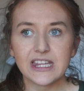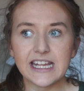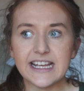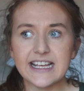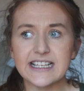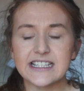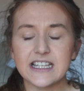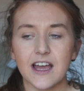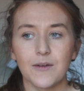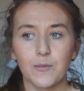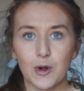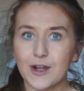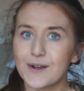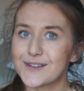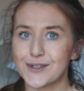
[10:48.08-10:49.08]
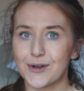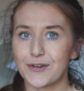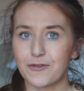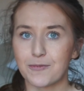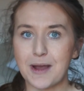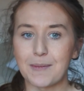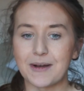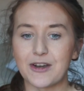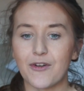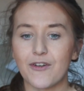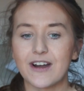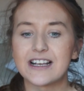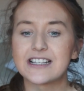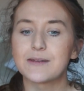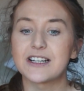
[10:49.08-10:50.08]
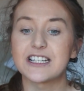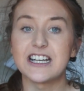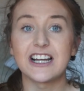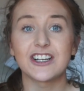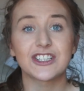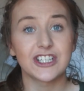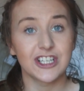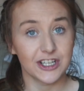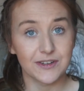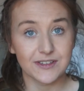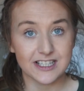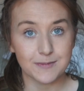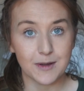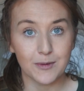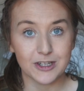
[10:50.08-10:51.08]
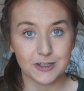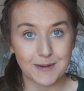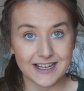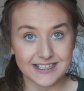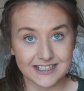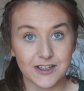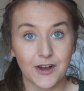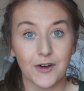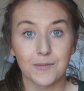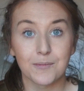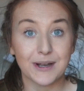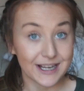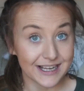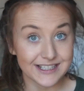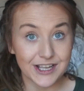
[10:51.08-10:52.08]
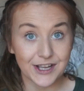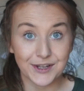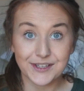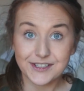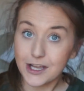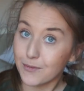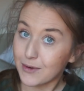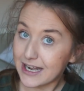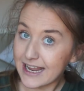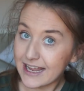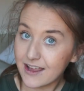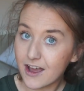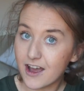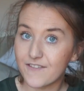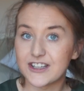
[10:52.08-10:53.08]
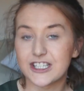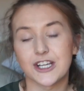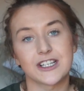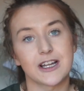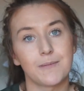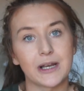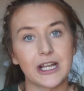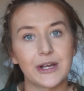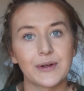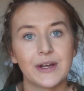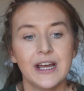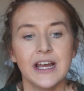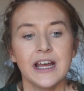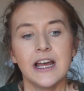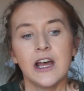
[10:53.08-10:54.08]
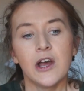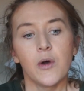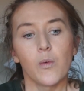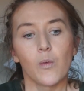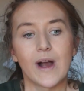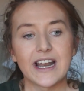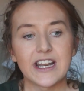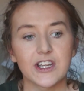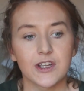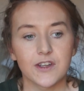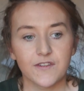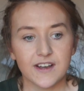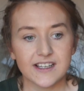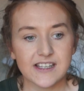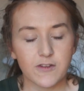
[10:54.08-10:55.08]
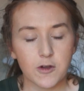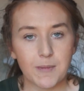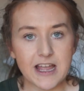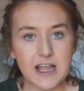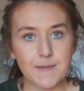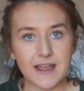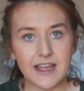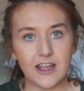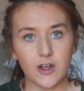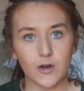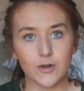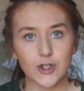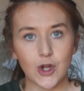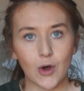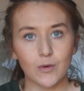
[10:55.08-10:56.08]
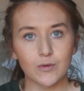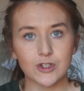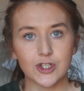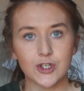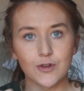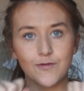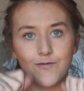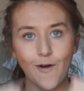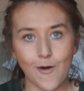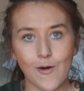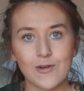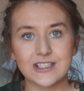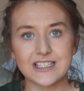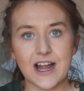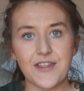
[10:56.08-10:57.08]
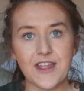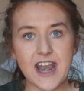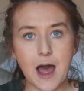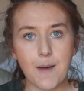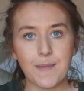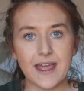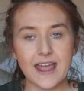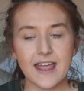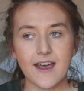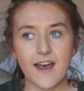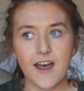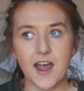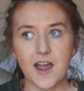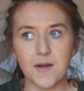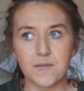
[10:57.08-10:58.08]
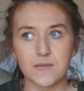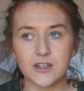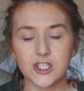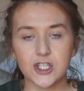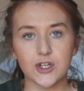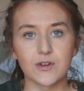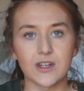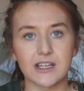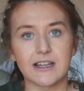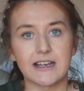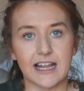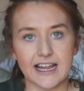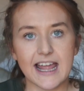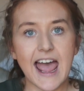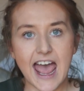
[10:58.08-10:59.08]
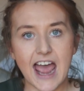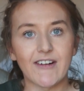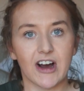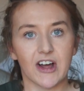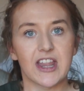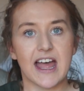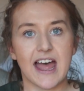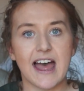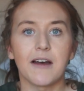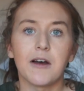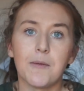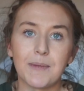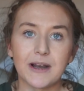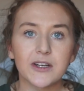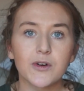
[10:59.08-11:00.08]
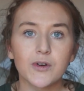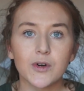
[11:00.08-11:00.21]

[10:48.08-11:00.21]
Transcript: is one I saw of Emily Norris. I didn't actually use this, but I will just pass this on, but it is hers. I will link her video down below. When you first have your baby, you're told to fold down the nappy to like air out their umbilical